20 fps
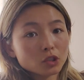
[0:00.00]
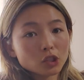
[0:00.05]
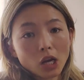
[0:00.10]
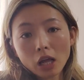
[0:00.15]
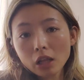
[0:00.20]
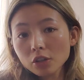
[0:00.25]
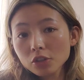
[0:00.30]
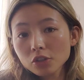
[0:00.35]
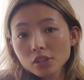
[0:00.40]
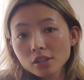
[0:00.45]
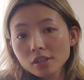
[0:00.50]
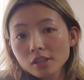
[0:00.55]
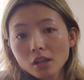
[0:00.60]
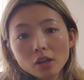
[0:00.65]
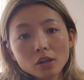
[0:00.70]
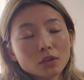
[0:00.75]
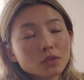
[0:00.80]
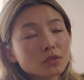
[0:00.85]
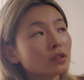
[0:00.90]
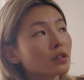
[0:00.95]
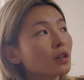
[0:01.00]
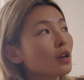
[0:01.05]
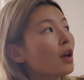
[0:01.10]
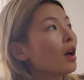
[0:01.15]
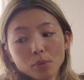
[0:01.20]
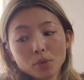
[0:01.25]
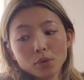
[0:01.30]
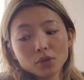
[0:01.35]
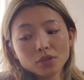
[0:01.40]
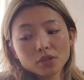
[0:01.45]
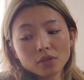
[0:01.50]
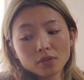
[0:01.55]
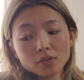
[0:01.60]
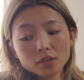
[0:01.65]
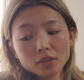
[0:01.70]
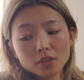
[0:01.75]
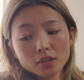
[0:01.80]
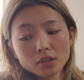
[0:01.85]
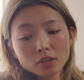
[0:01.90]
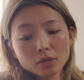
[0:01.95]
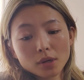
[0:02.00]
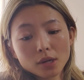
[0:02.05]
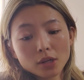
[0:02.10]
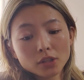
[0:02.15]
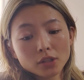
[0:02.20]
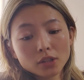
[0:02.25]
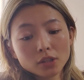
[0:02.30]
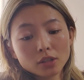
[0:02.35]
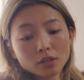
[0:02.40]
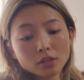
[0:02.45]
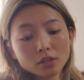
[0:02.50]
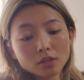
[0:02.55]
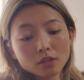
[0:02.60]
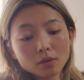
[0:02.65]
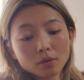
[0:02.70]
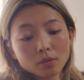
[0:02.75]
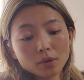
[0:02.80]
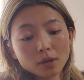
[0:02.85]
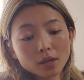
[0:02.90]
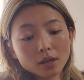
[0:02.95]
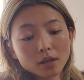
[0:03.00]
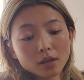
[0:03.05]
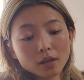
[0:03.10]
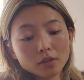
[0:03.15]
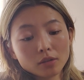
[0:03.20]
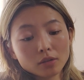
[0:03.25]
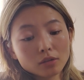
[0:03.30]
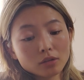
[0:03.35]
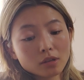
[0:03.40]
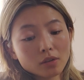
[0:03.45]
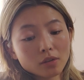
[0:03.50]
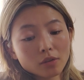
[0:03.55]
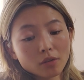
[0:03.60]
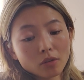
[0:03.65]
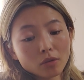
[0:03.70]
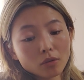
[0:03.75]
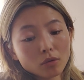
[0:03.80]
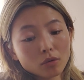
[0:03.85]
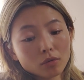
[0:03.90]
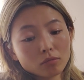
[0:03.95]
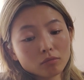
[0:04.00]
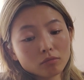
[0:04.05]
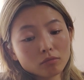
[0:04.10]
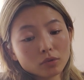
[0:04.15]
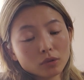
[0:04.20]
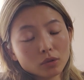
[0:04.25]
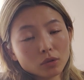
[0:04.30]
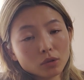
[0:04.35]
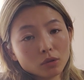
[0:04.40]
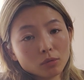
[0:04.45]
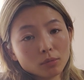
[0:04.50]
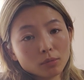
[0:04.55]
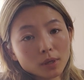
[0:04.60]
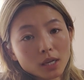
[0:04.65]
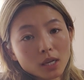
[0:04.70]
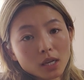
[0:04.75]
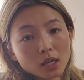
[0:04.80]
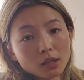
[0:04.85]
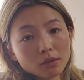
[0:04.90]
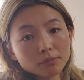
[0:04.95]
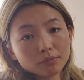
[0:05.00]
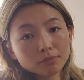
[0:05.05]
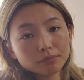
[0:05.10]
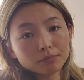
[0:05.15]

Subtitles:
Challenge yourselves, put yourself in a situation where you never thought you could be.